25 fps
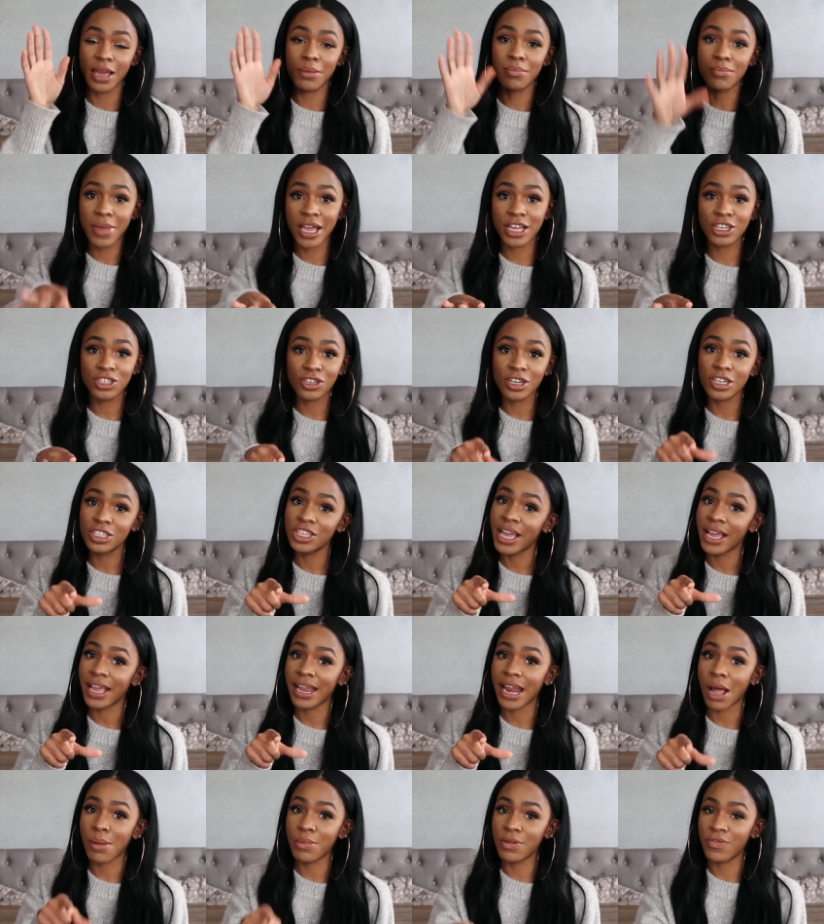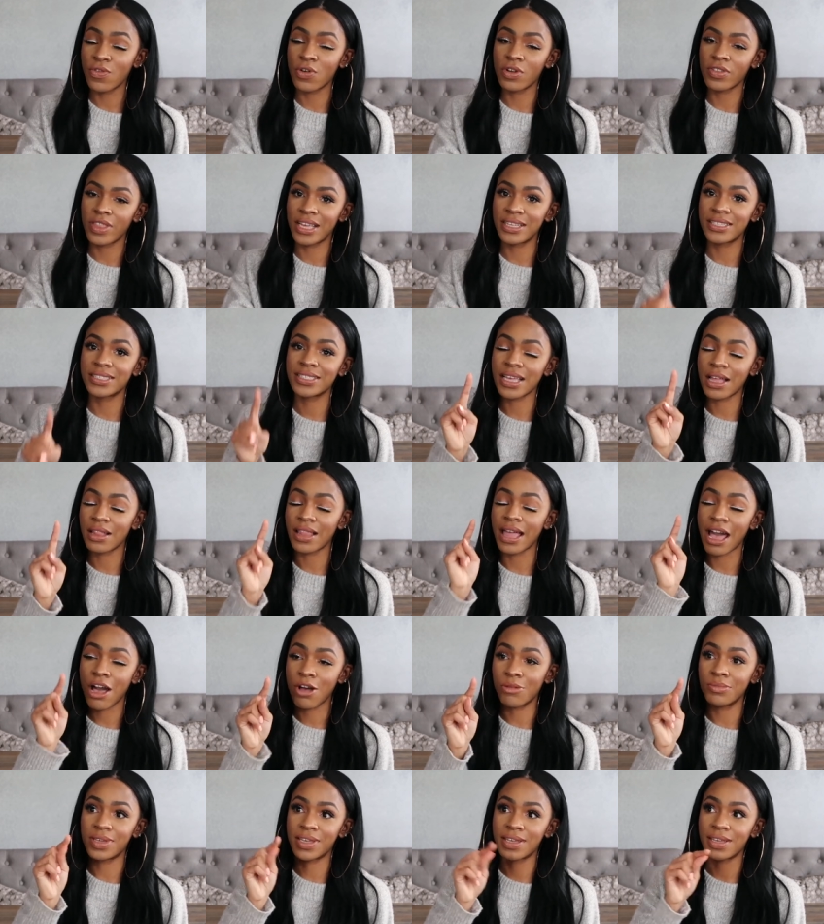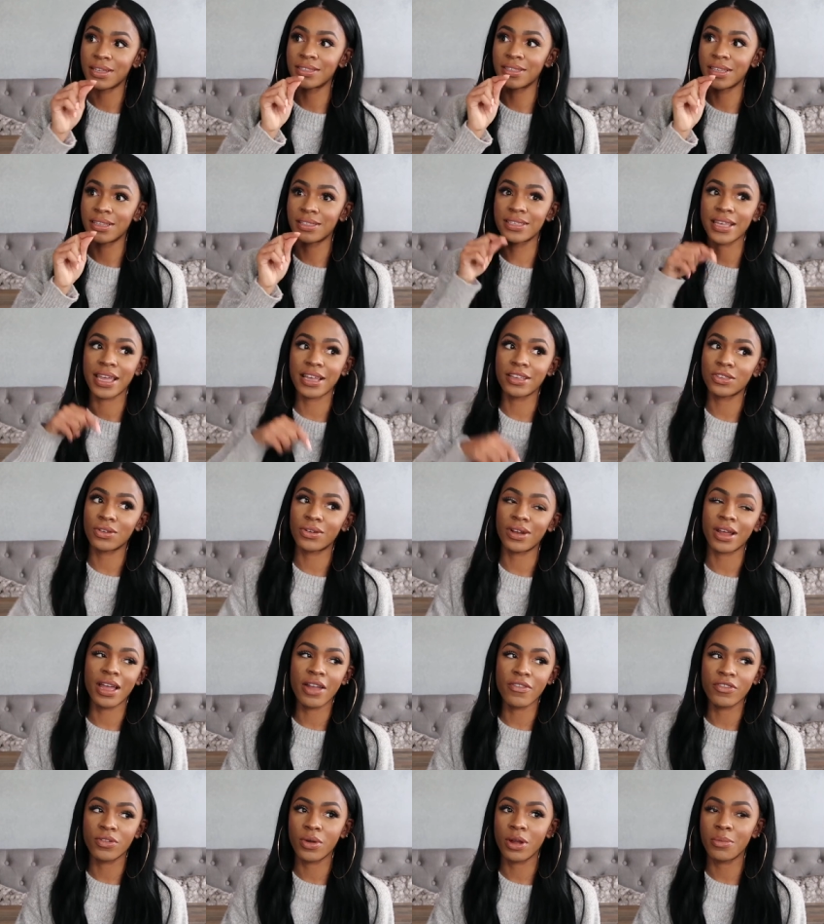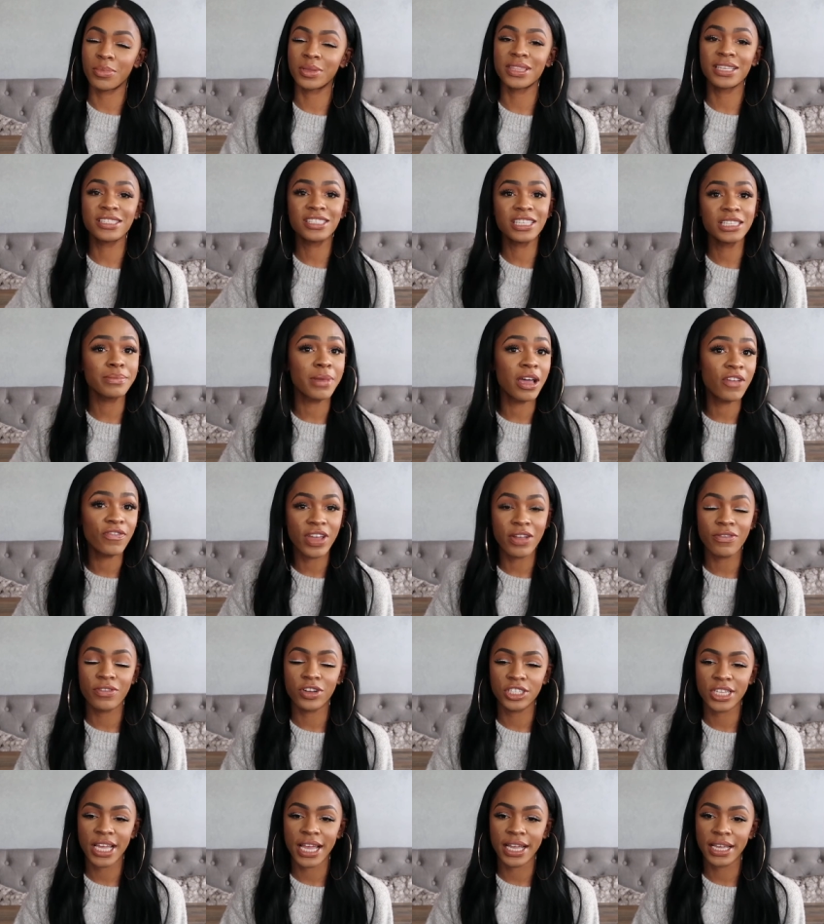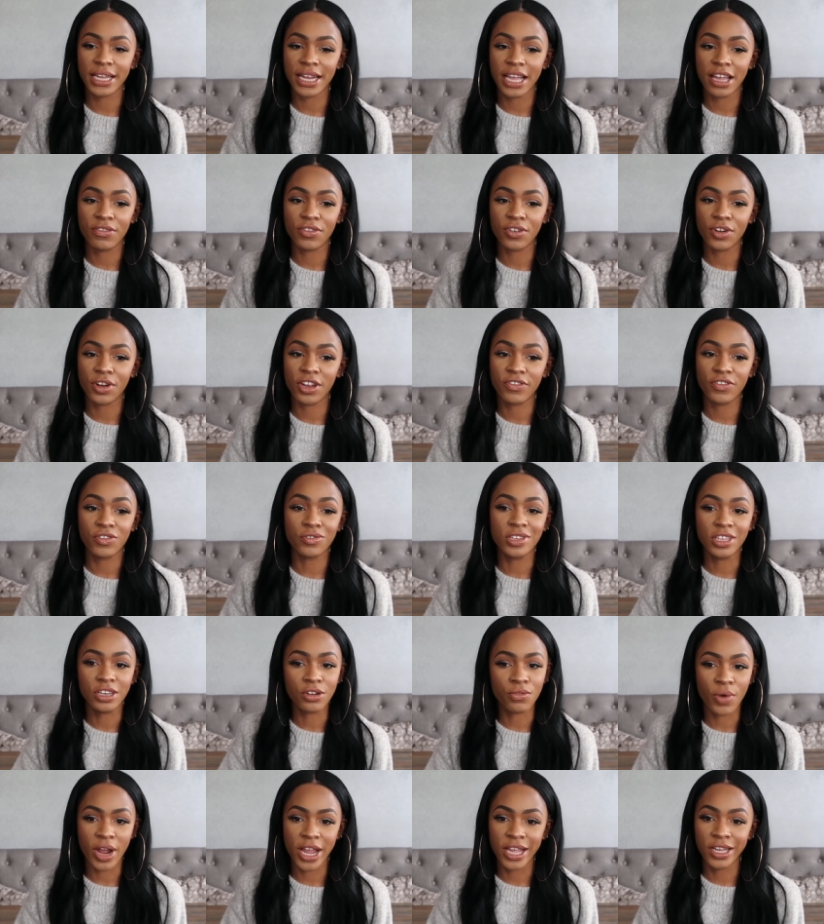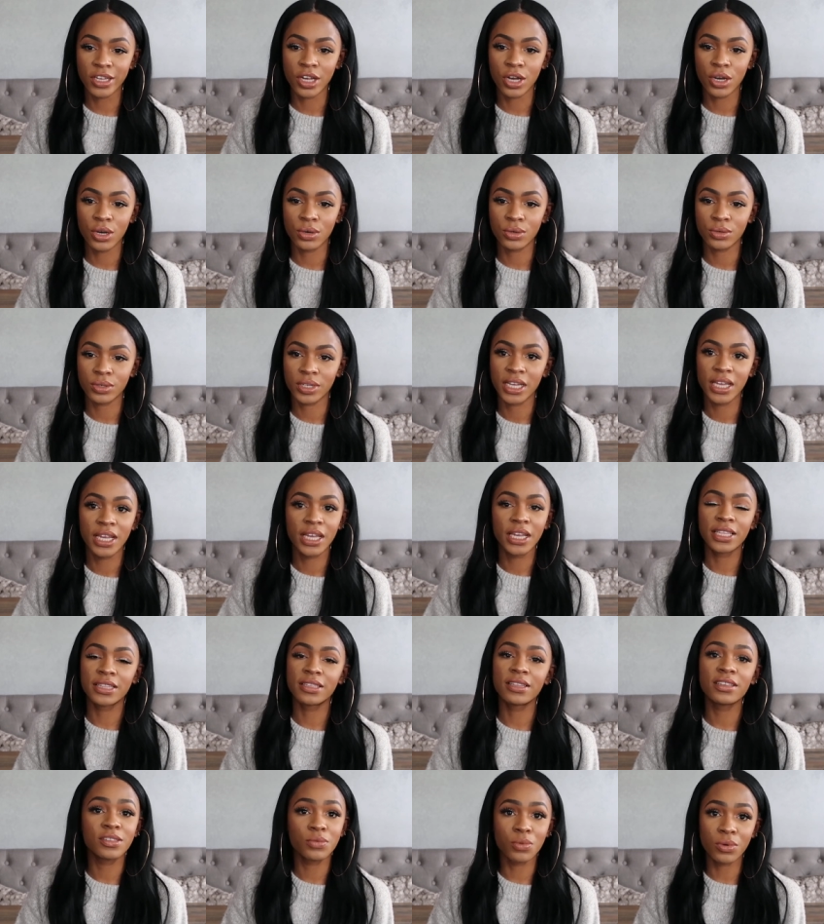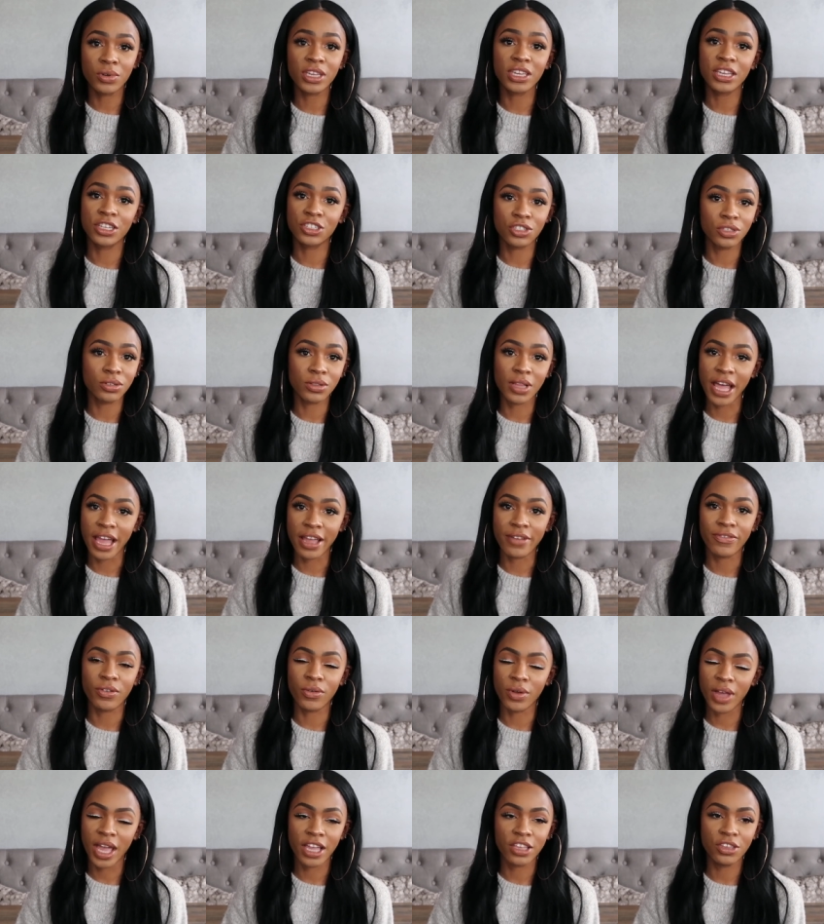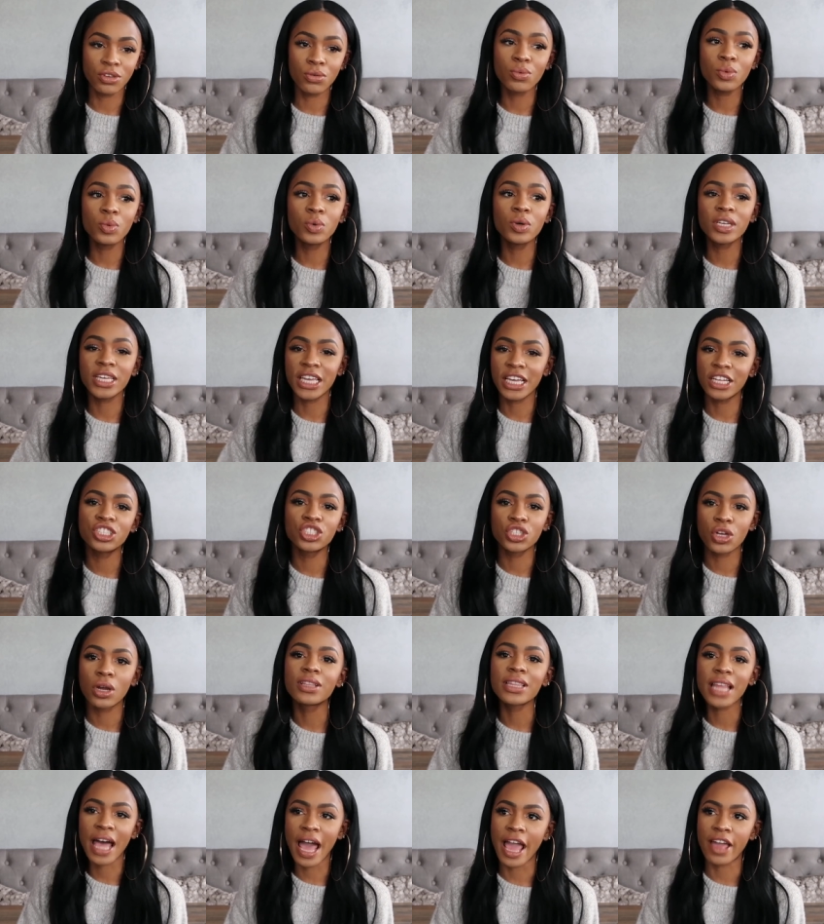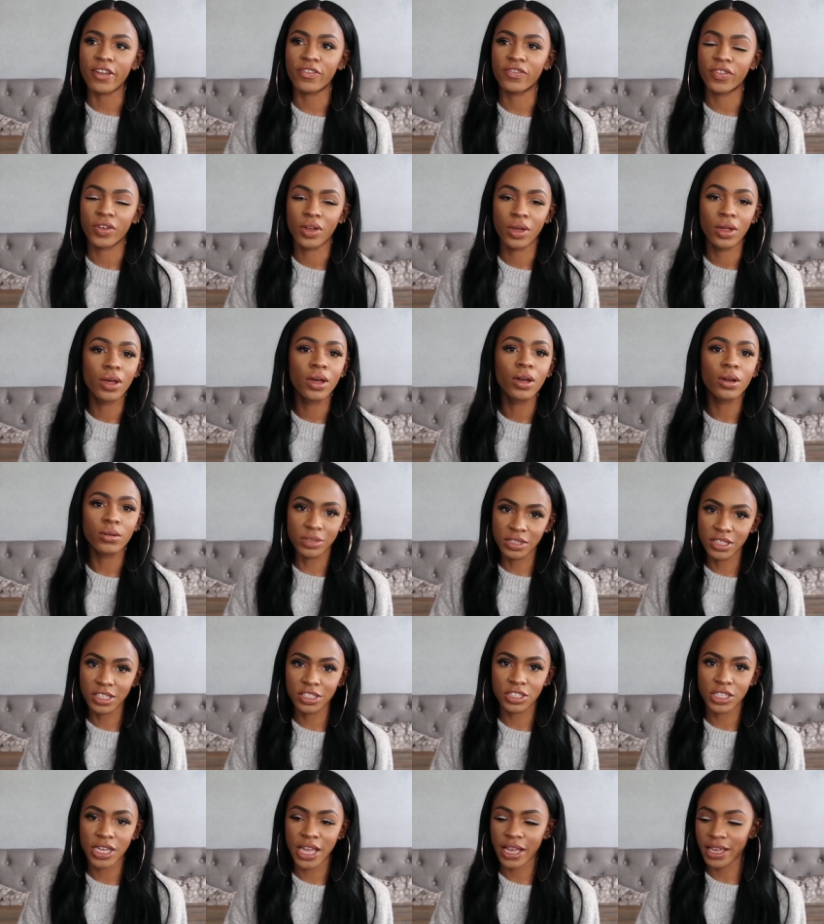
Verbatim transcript: Make sure to check it out before they sell out because it's like sold out everywhere. But this is my favorite jacket ever. If you need a raincoat, this will get your life, okay? You will get your life with this